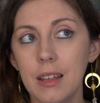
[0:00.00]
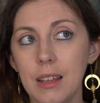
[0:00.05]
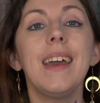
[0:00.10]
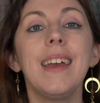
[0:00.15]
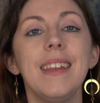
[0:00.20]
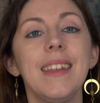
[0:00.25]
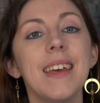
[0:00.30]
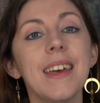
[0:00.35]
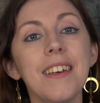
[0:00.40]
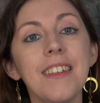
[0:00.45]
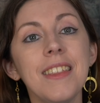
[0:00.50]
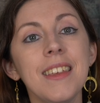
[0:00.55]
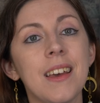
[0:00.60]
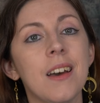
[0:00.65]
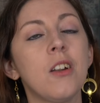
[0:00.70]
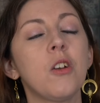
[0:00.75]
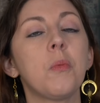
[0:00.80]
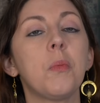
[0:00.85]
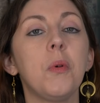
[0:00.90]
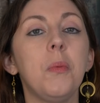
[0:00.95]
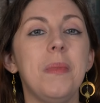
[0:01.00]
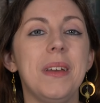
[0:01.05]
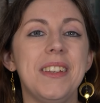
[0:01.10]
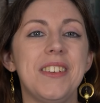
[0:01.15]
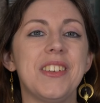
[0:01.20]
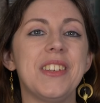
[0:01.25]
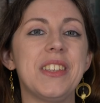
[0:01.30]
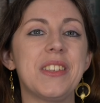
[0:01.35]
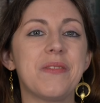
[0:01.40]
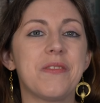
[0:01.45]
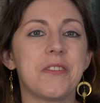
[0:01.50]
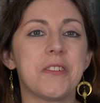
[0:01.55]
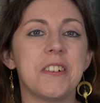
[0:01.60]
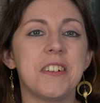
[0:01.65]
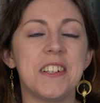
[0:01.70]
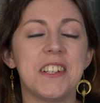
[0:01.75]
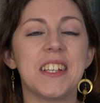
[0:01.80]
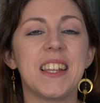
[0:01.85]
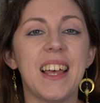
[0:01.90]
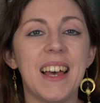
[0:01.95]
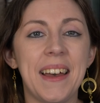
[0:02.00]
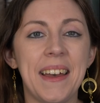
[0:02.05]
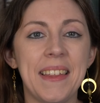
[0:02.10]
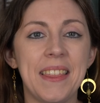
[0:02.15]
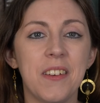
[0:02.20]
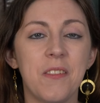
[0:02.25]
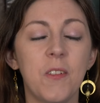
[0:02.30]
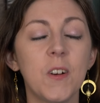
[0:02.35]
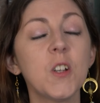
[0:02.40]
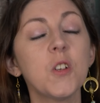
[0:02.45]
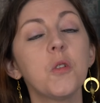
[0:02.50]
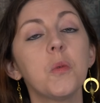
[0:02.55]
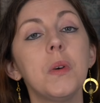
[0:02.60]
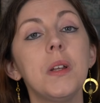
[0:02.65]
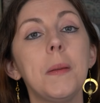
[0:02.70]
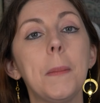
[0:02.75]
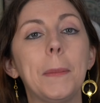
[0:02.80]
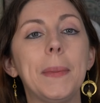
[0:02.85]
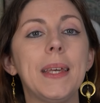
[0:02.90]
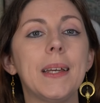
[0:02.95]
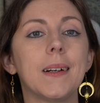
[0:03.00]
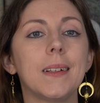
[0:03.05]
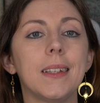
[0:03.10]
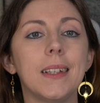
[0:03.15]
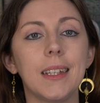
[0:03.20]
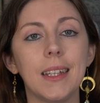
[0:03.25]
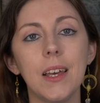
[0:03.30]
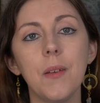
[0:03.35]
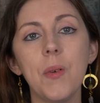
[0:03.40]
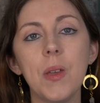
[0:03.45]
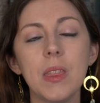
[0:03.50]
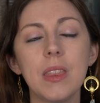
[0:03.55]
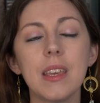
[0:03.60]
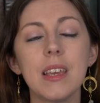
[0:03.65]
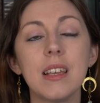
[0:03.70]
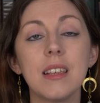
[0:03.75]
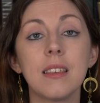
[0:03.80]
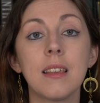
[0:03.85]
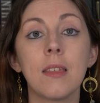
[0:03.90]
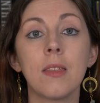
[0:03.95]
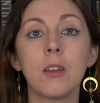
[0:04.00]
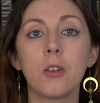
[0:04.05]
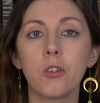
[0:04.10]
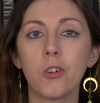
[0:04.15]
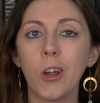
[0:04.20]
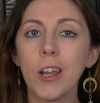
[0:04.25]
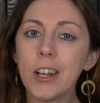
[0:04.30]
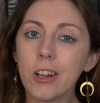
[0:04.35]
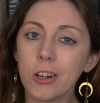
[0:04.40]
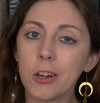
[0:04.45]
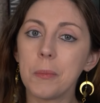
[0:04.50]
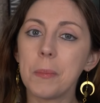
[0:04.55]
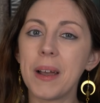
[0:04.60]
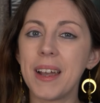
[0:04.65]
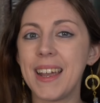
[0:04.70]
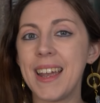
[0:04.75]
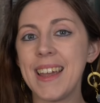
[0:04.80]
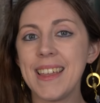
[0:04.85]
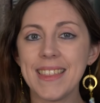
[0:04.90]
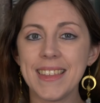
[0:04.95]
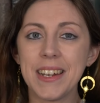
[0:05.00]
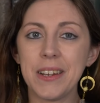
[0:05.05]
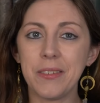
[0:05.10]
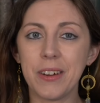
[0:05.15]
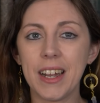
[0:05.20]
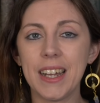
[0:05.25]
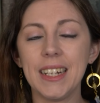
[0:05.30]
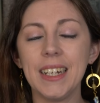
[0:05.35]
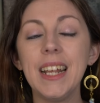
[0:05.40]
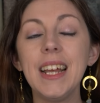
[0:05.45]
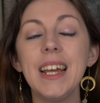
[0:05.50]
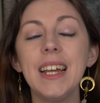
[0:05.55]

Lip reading: And now the honorable mentions for July. The first one being on the 11th is The Traitor by Anthony Ryan.